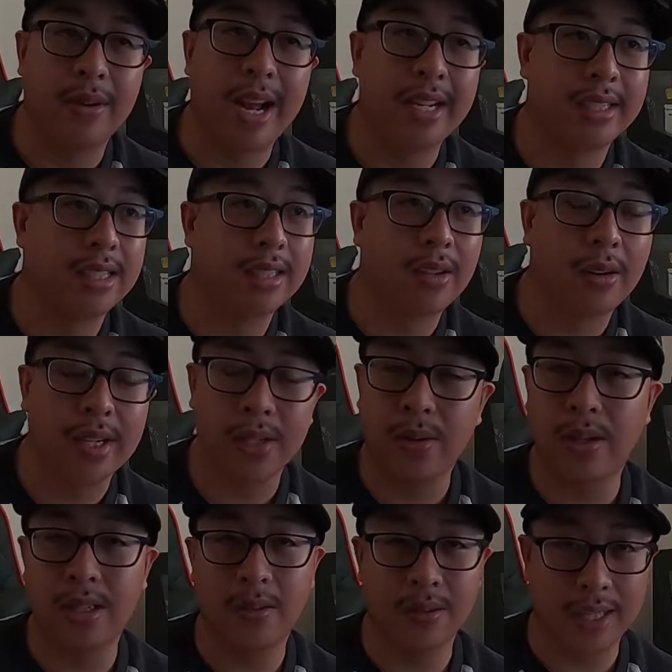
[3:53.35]
as a starting
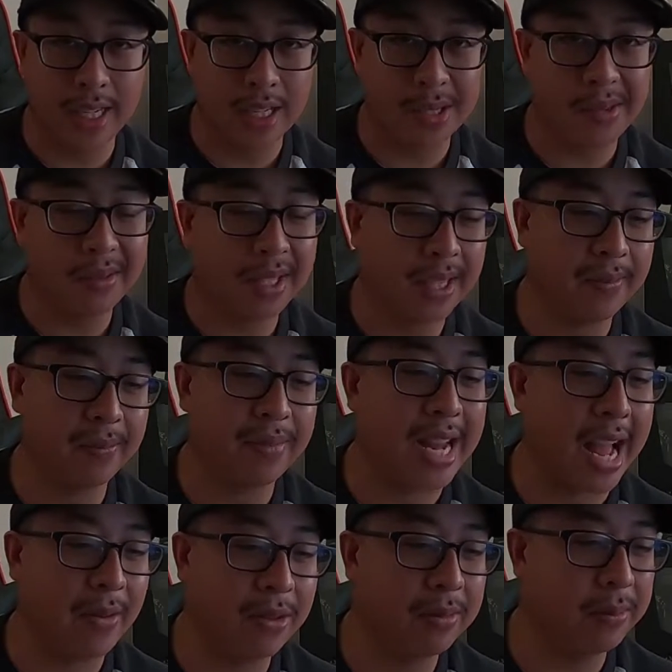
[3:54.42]
coilover to get drifting,
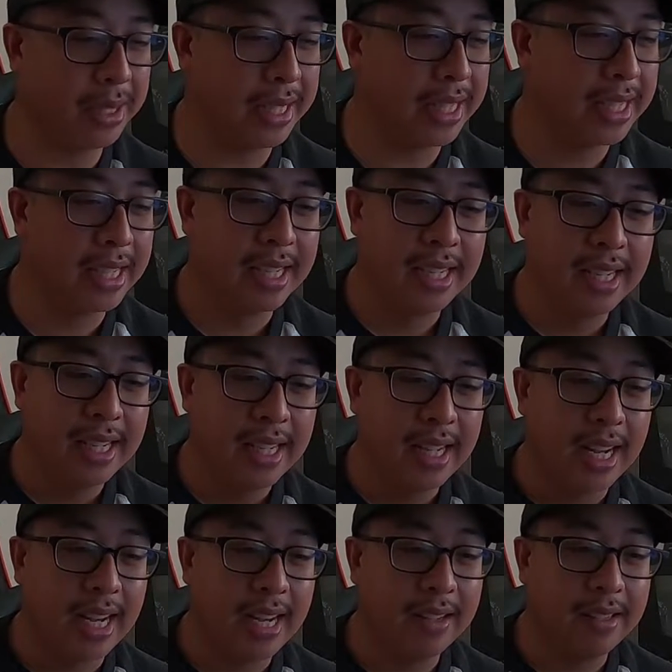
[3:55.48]
that would be
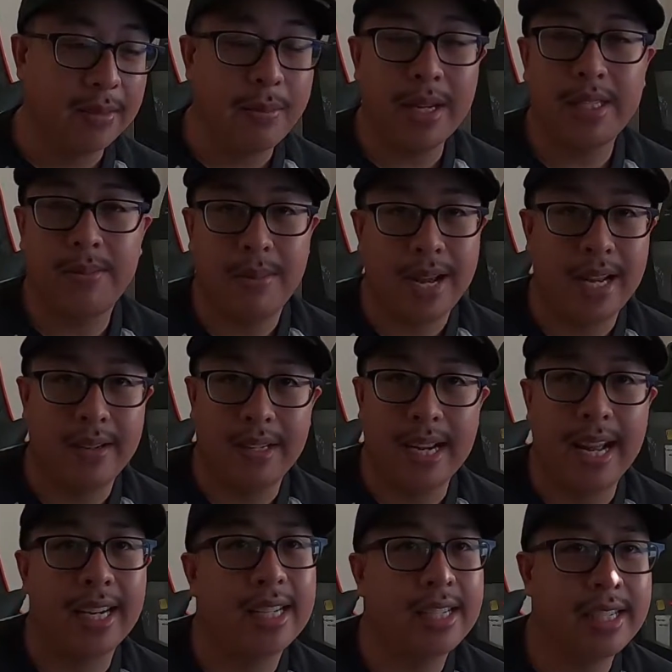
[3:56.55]
the best bet,
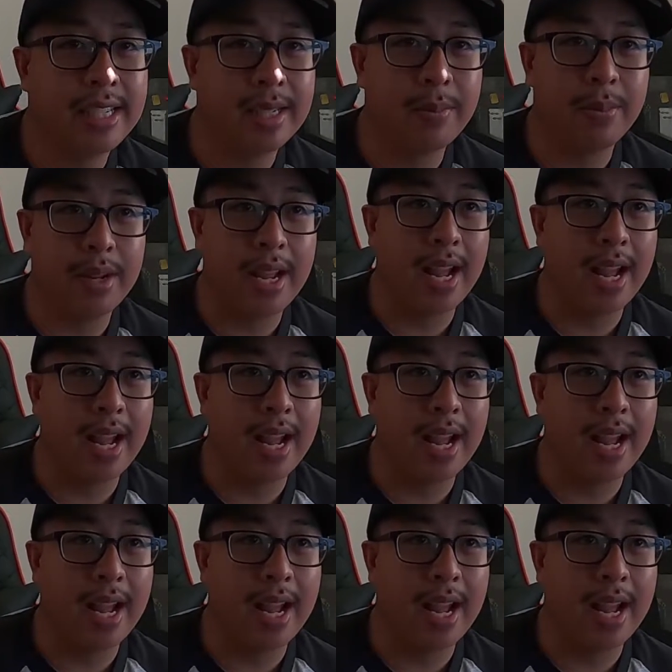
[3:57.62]
and it's cheap.